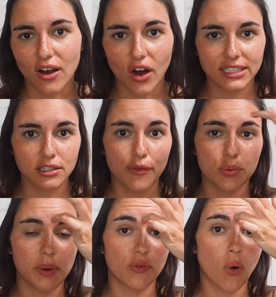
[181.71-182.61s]
I
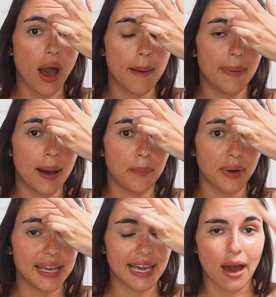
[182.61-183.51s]
suffered with quite a bad
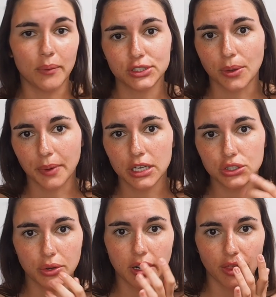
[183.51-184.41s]
breakout, which I'm going to
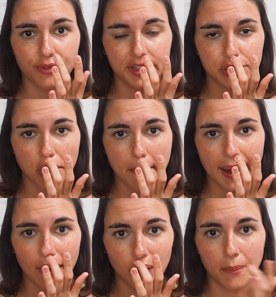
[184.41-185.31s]
do another video
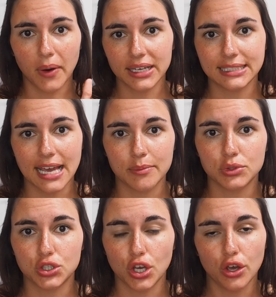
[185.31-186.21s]
about on my
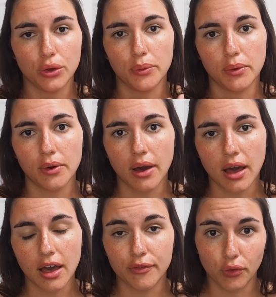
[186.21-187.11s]
tips to
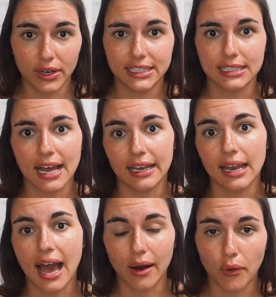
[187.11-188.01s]
avoid and
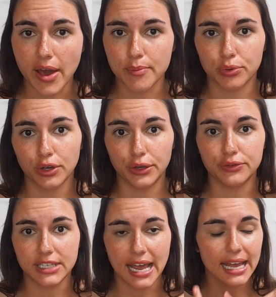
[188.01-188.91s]
how I
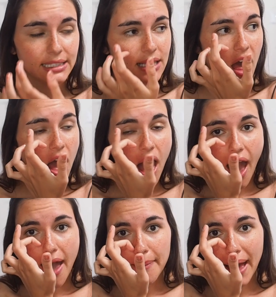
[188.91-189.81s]
improved it.
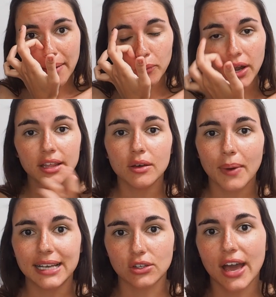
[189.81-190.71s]
And one of the
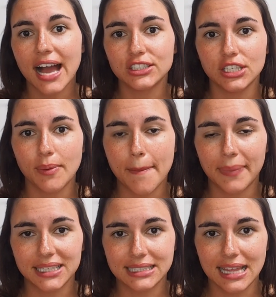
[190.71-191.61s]
ways, I actually went
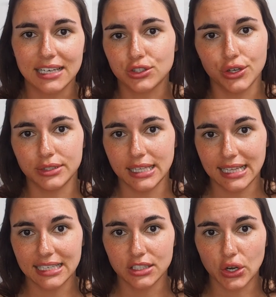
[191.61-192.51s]
back to this, using
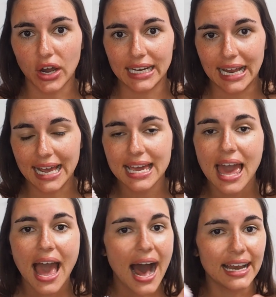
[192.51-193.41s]
this nightly,
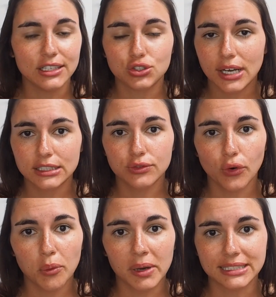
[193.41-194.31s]
and it's
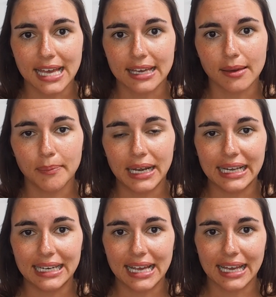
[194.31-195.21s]
transformed my skin
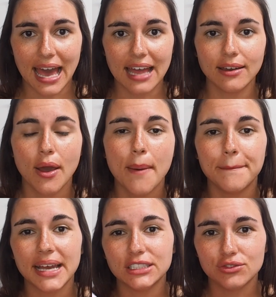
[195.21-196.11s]
completely again,
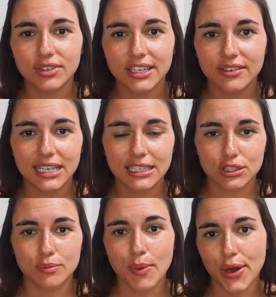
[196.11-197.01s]
made it really, really
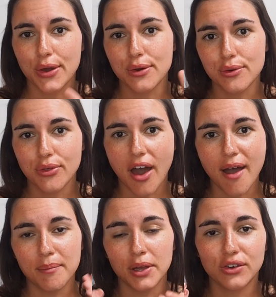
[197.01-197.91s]
smooth,
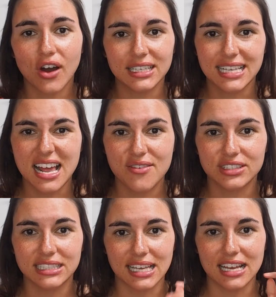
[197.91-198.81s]
a nice
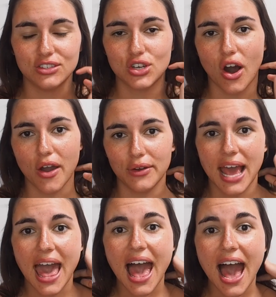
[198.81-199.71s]
even skin tone,
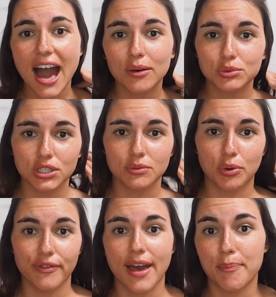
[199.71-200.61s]
helped
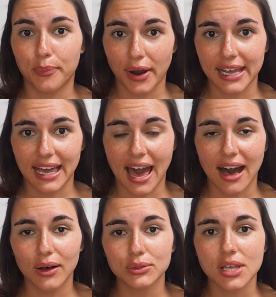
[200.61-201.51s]
prevent
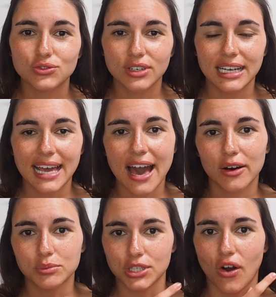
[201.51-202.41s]
breakouts, really
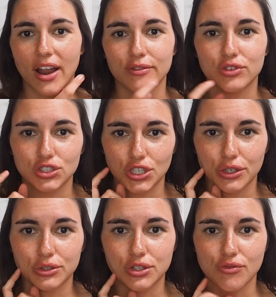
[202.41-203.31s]
helped to kind of
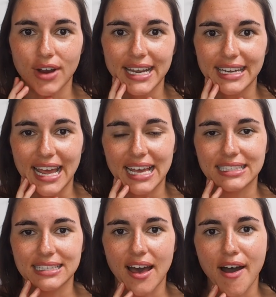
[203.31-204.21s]
reduce the
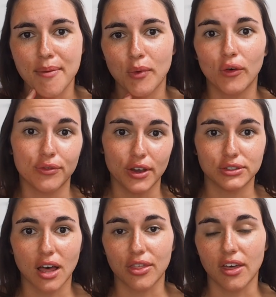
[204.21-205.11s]
redness of
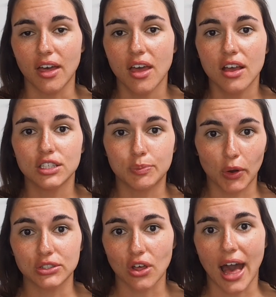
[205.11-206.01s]
those other
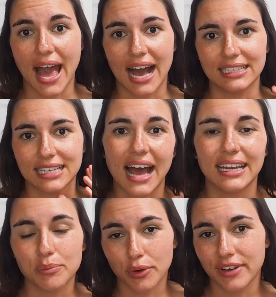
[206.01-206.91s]
spots that I had, and
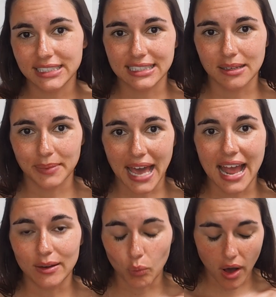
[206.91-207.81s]
it prevented them
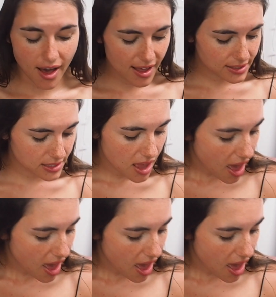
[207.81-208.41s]
getting worse.